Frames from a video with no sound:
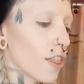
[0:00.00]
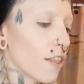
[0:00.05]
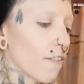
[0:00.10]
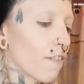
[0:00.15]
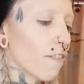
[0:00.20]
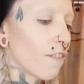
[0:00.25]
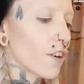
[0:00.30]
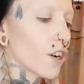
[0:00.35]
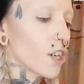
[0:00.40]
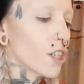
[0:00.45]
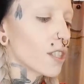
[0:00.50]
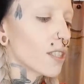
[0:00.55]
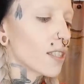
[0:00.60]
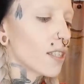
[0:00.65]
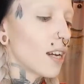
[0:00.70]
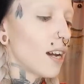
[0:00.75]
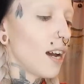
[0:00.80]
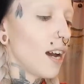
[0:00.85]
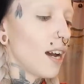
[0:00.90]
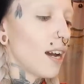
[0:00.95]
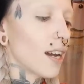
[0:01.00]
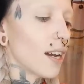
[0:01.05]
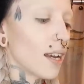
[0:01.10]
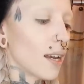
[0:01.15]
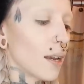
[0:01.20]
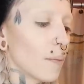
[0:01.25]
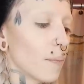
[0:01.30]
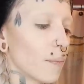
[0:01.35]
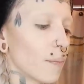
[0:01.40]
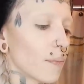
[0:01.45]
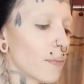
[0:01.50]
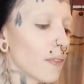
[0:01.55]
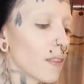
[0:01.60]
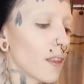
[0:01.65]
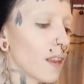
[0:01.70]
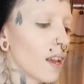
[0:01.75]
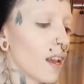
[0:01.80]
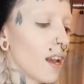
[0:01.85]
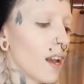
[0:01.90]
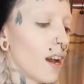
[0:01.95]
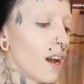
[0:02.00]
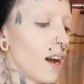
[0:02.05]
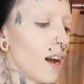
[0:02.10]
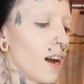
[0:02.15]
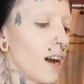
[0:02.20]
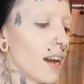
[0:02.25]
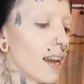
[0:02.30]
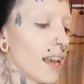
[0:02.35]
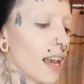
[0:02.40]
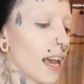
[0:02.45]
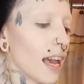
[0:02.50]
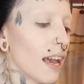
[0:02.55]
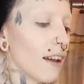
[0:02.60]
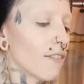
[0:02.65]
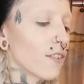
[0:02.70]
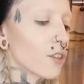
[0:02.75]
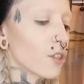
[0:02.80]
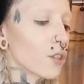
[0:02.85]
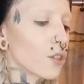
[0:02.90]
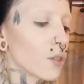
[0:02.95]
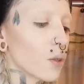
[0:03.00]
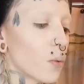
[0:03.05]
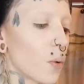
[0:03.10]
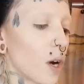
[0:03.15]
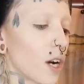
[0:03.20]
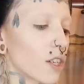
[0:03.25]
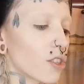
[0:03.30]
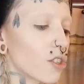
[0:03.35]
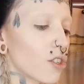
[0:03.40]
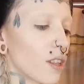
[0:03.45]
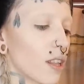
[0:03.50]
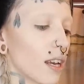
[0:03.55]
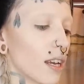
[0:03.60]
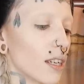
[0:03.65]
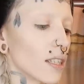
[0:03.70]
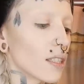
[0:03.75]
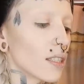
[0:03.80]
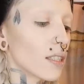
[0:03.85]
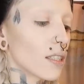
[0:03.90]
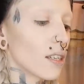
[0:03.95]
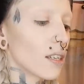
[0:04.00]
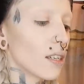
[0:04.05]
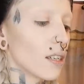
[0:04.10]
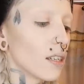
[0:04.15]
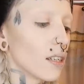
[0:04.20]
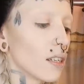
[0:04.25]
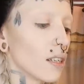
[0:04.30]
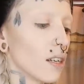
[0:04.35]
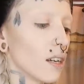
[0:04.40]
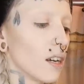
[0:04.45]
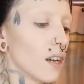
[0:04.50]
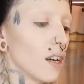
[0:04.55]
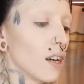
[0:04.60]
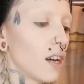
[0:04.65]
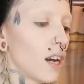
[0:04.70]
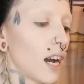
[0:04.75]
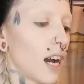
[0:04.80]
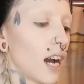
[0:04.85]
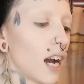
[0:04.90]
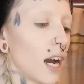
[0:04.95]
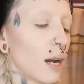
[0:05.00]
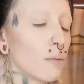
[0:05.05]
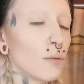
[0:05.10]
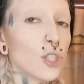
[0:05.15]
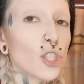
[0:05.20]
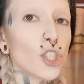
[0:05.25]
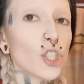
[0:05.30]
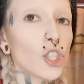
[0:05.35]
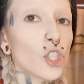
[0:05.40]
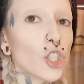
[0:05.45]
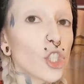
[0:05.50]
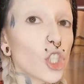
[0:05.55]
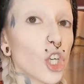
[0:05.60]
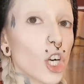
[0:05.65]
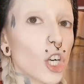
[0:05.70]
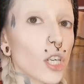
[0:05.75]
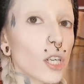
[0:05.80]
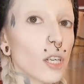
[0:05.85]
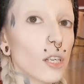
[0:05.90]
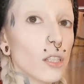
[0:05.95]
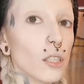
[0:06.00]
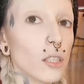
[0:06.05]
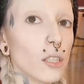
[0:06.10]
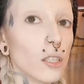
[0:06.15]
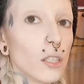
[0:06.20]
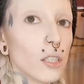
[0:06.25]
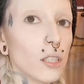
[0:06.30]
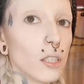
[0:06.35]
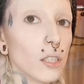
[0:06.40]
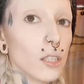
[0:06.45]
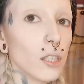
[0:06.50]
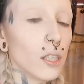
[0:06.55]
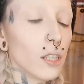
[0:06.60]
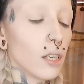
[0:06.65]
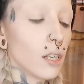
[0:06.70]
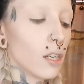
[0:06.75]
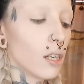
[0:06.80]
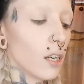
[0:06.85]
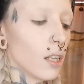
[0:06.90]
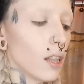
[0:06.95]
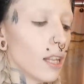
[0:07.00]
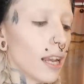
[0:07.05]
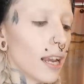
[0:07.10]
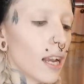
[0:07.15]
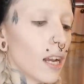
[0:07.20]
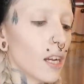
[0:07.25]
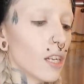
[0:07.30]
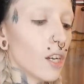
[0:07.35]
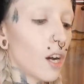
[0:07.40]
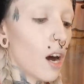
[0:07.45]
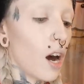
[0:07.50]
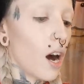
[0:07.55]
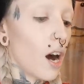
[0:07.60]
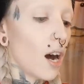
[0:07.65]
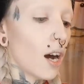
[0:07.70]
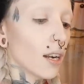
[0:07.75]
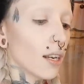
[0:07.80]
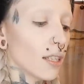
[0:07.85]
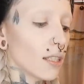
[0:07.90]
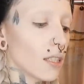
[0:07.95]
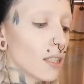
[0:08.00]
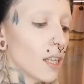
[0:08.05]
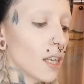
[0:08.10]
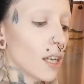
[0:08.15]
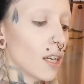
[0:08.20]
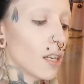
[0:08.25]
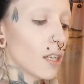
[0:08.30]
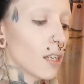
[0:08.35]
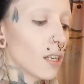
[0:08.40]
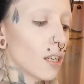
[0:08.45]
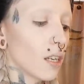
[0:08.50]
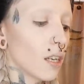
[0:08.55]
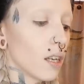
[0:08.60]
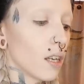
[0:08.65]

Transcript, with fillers: the first time I ever swatched this, I was shook. Like, honestly.